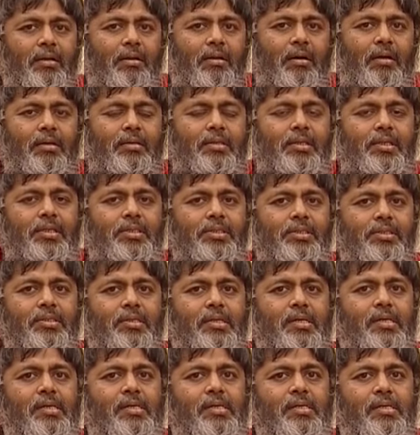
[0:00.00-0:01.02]
Lord
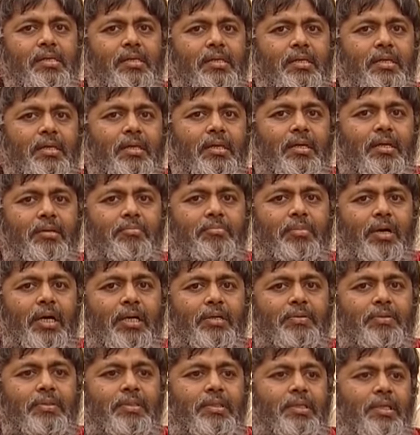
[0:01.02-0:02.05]
Krishna in
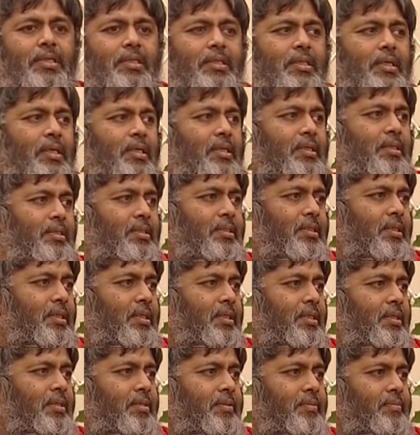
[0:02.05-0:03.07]
Bhagavad Gita he
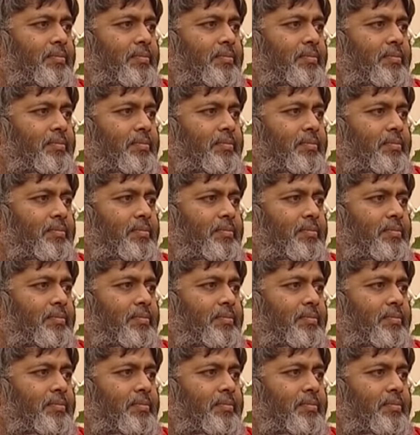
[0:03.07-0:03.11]
said